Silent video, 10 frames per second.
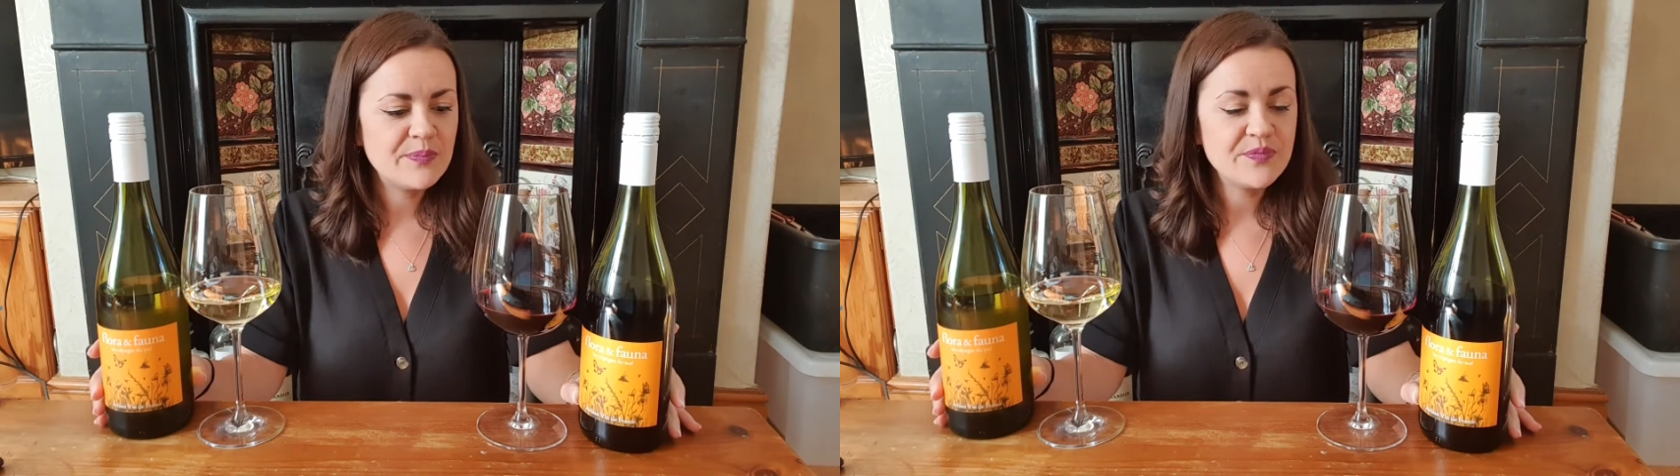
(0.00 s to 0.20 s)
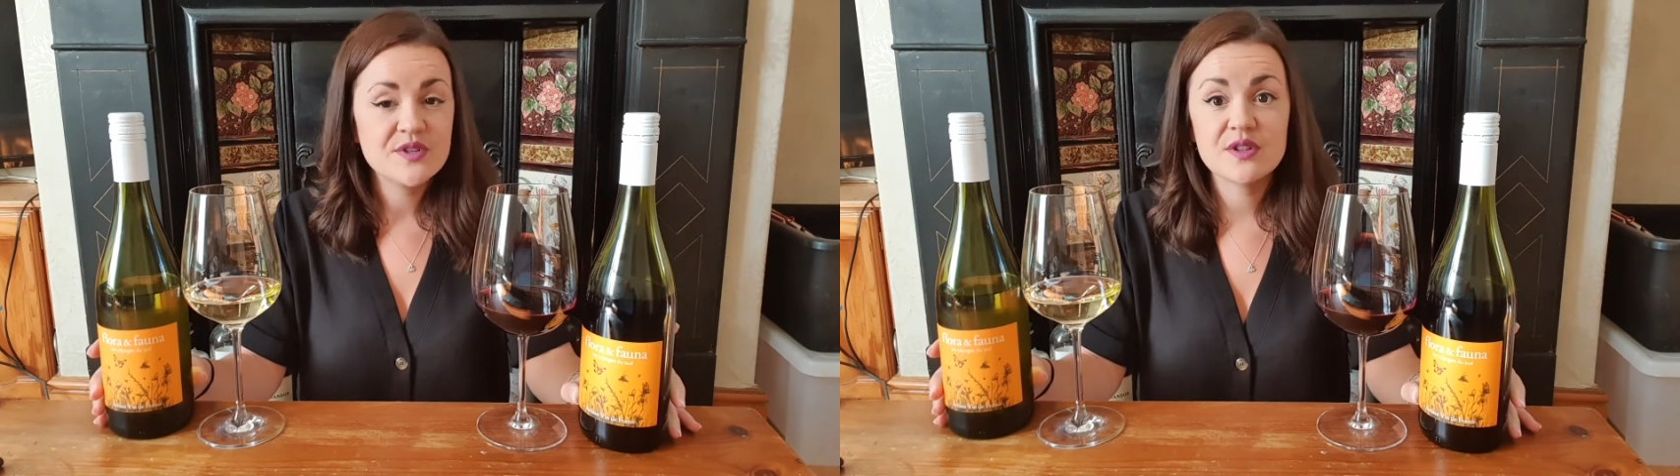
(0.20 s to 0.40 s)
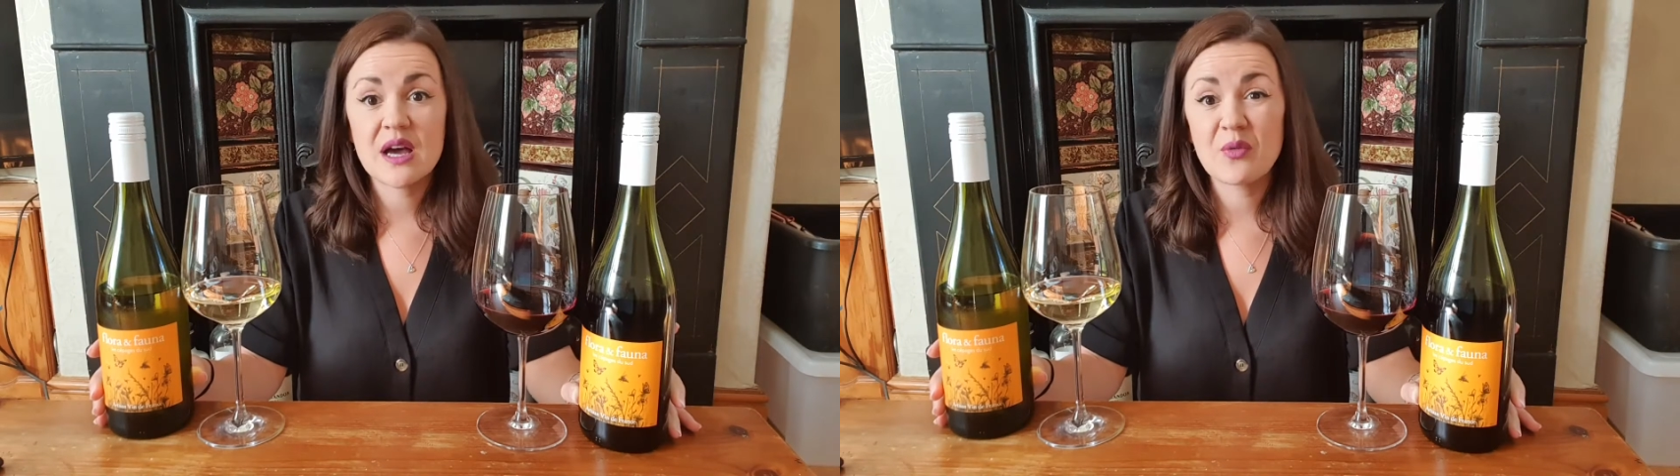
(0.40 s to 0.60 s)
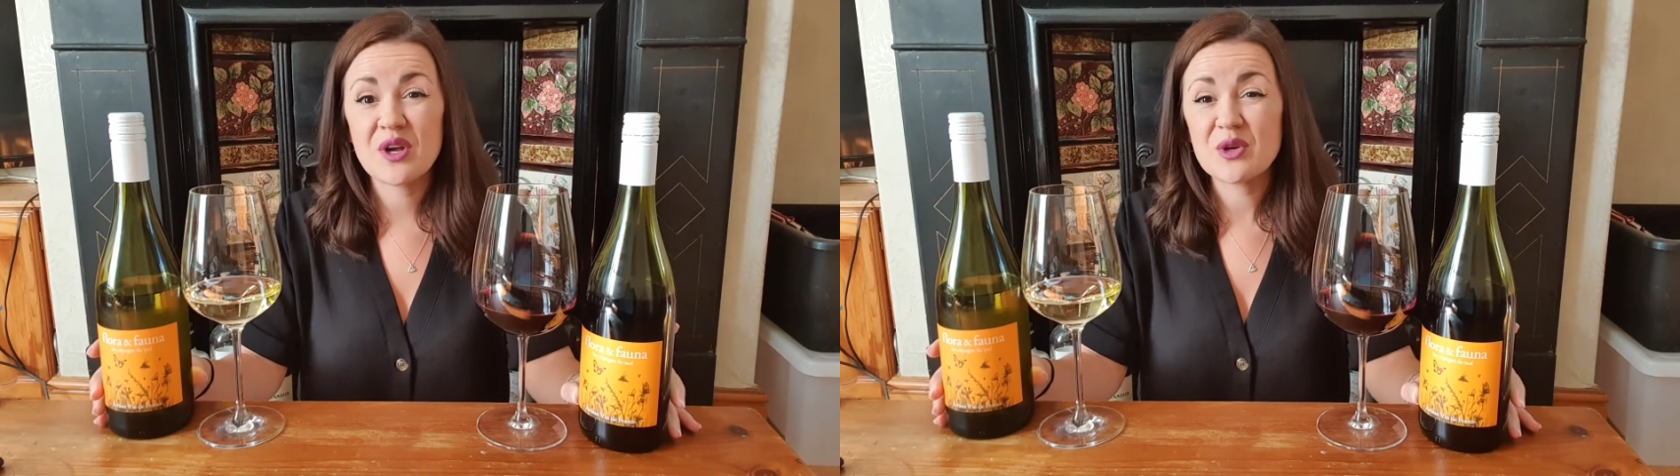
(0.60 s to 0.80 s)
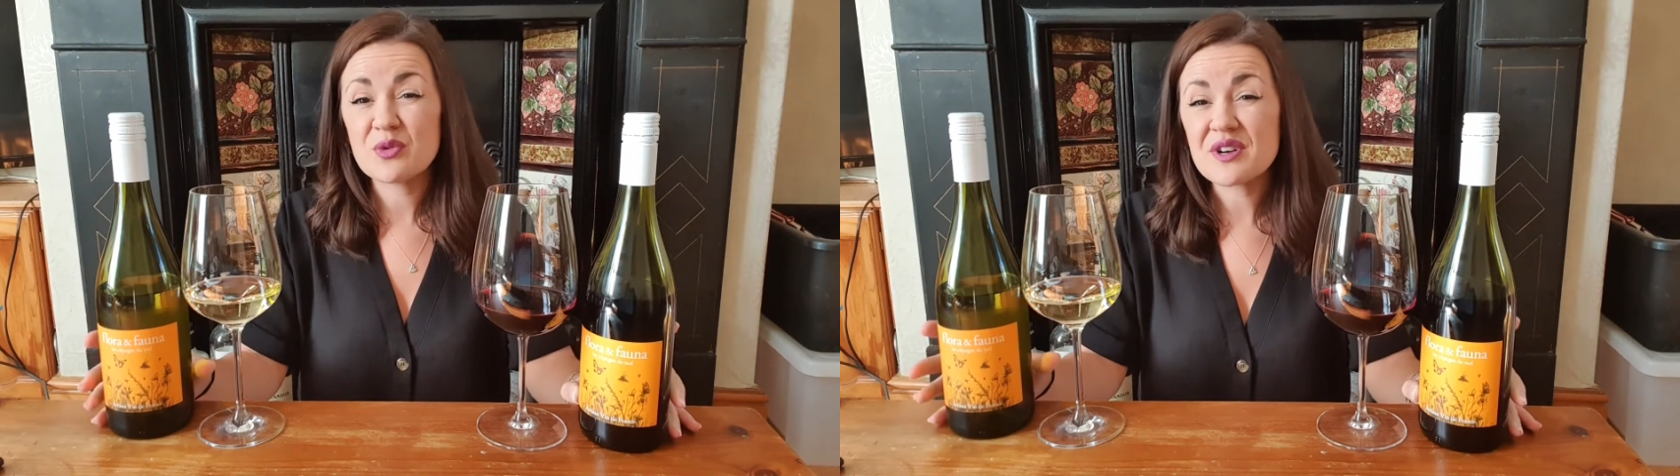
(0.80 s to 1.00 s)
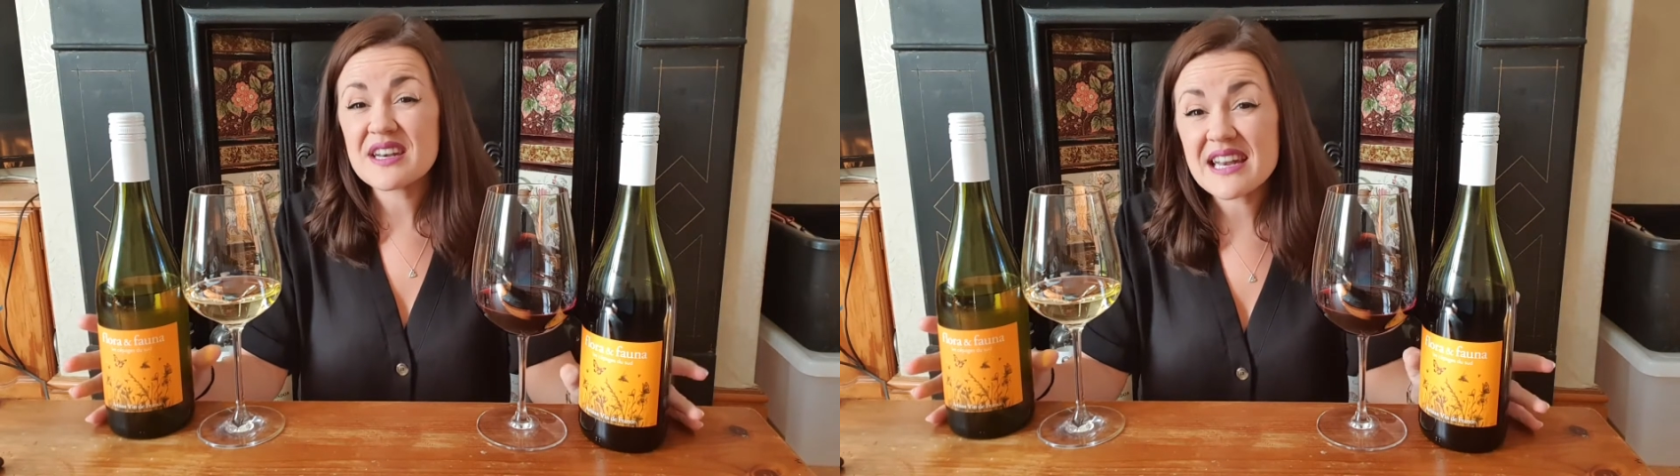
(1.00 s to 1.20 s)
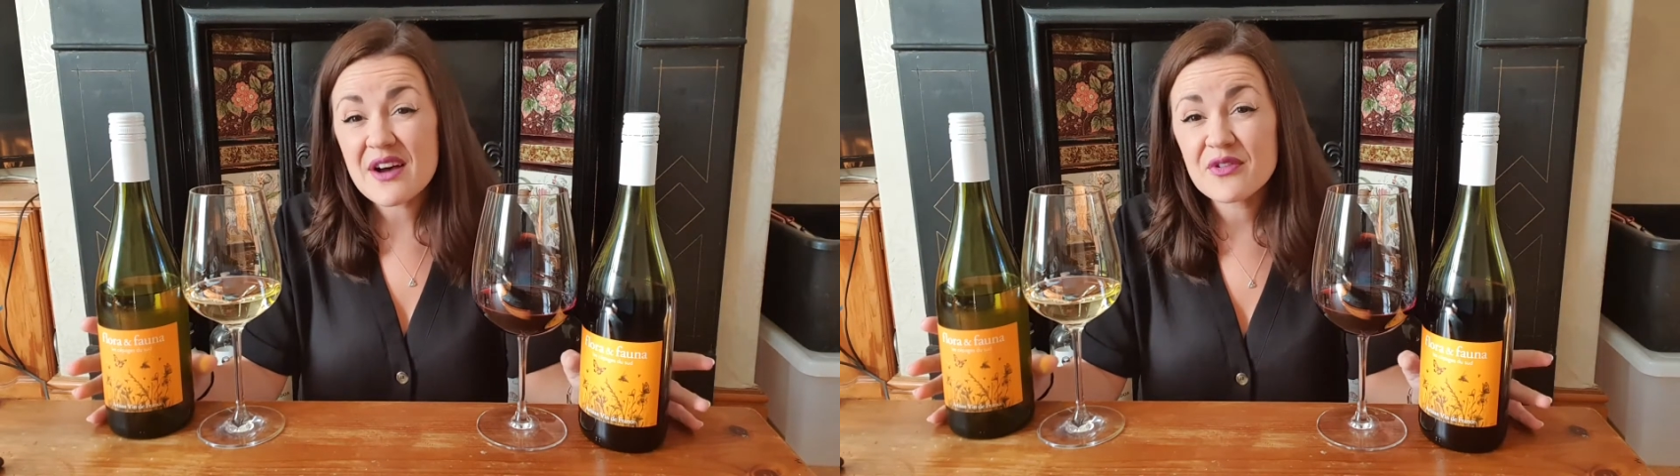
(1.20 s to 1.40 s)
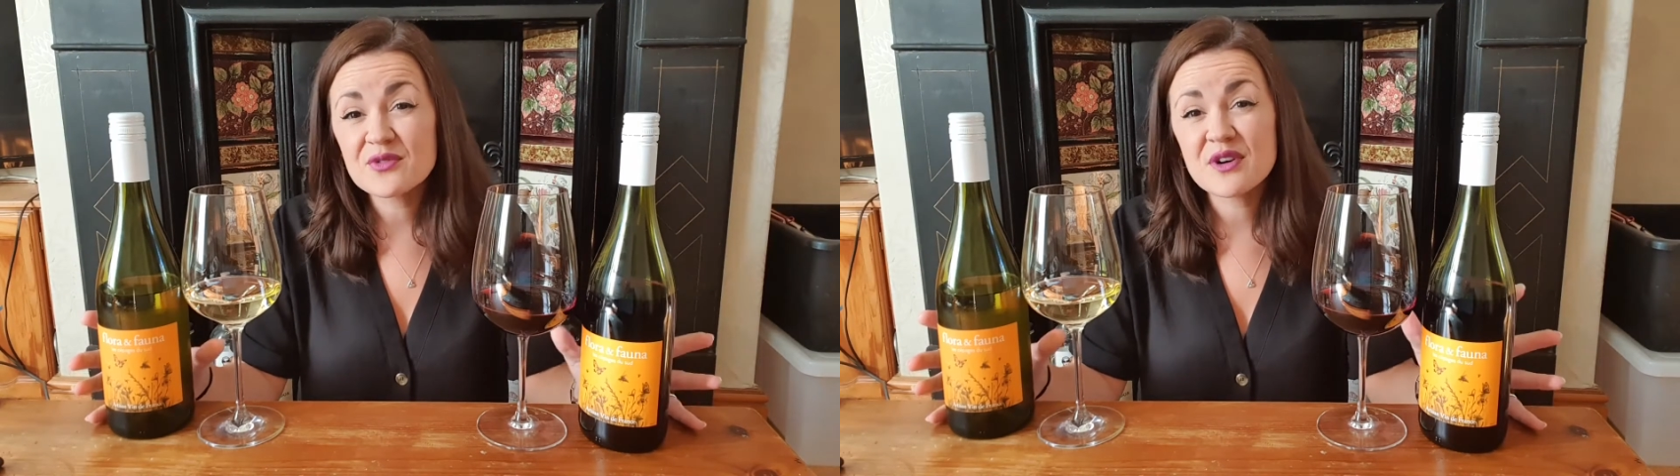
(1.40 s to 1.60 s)
So that way you will
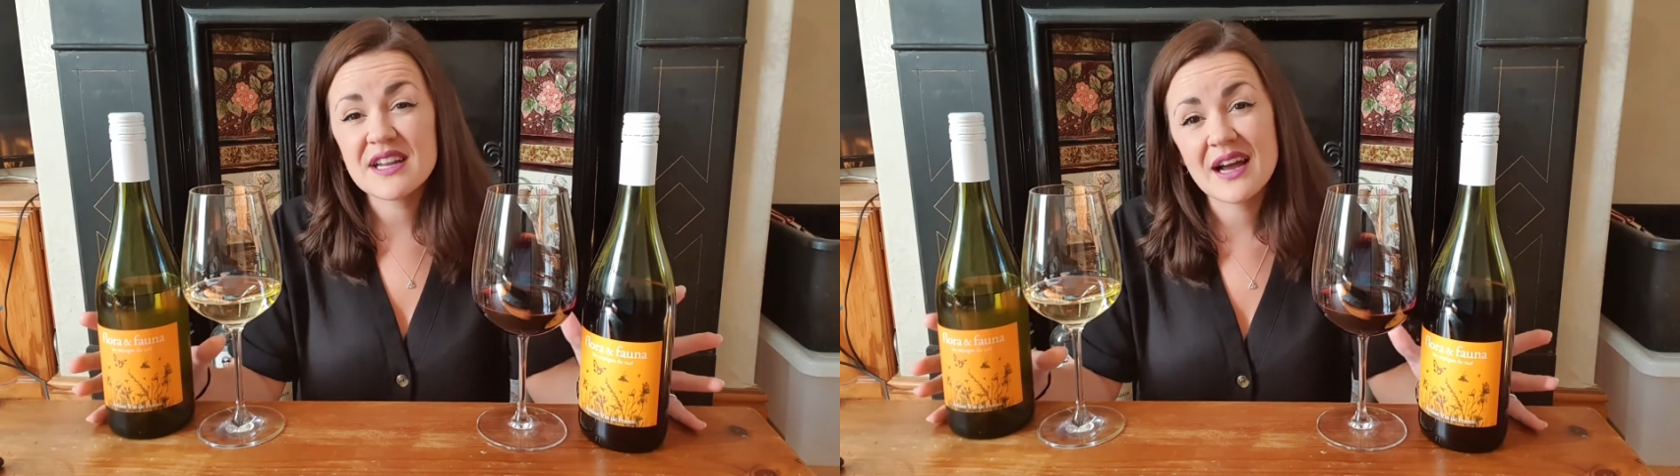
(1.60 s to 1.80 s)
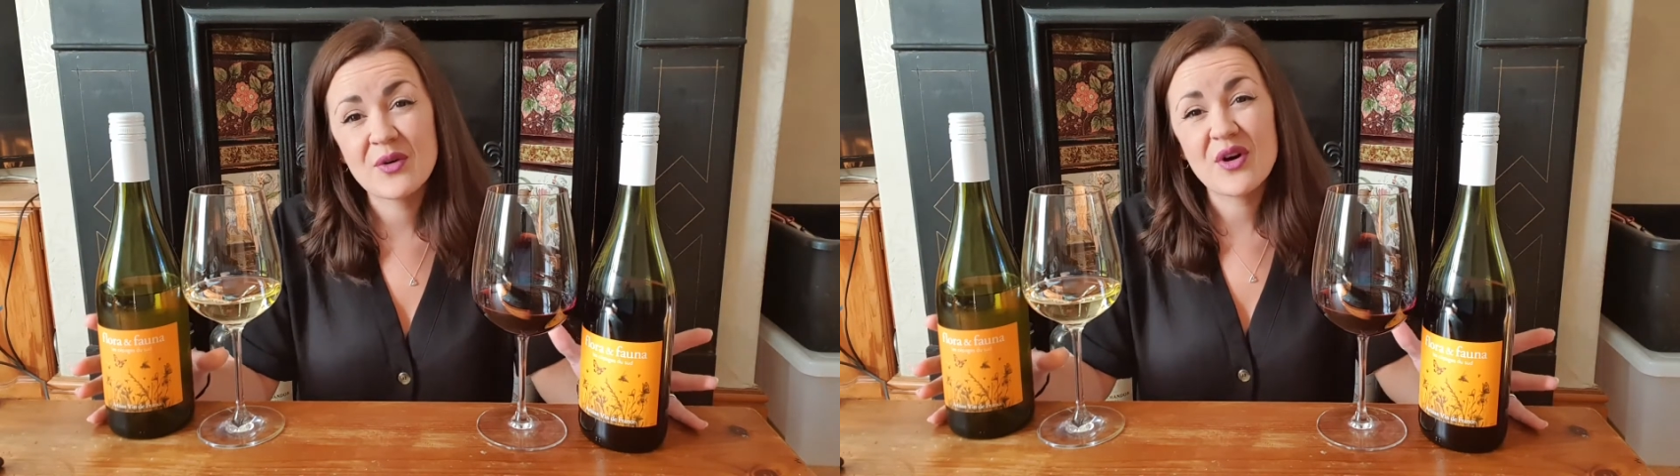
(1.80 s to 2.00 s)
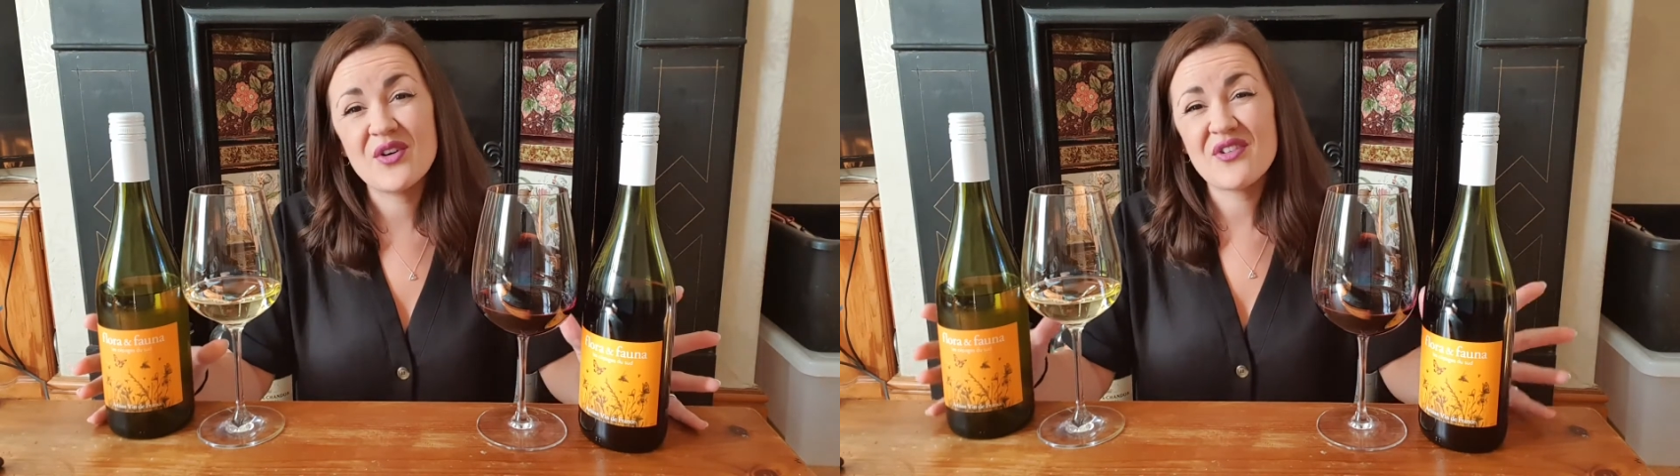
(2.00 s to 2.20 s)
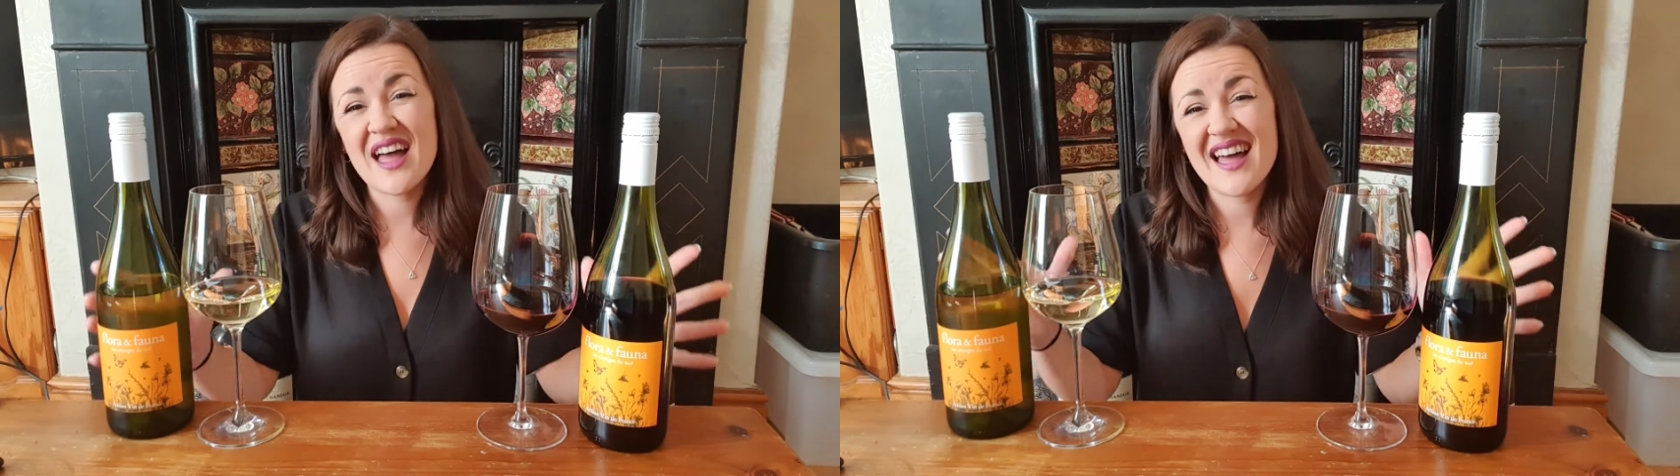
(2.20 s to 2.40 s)
never run out of